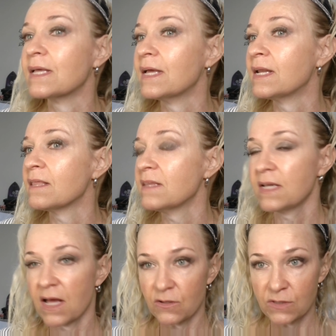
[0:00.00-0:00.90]
And I think
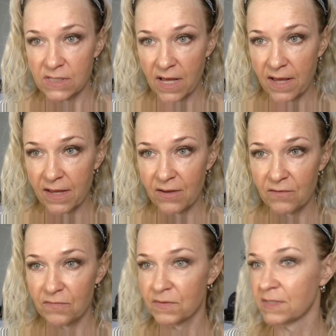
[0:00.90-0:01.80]
I'll
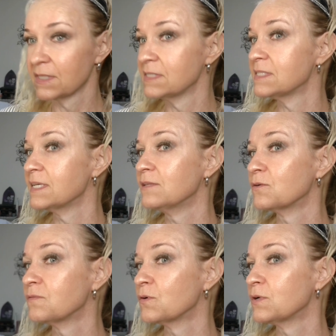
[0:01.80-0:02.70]
save concealer
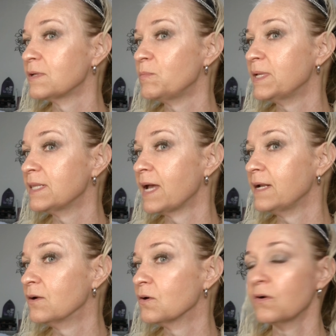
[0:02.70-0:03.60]
for a little bit
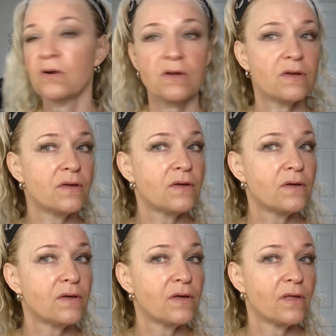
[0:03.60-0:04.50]
later.
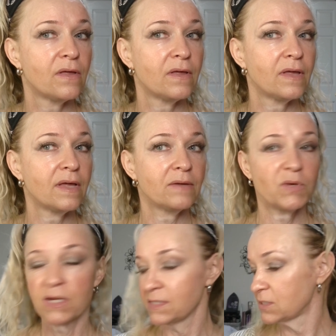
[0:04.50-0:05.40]
I'm
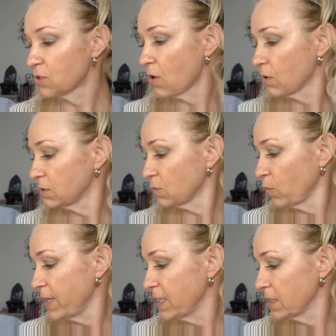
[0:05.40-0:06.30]
going to start
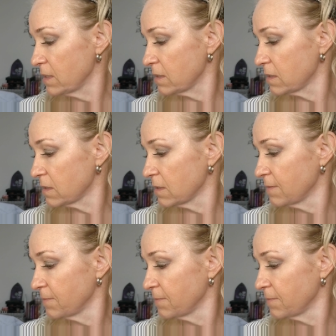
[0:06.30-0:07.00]
with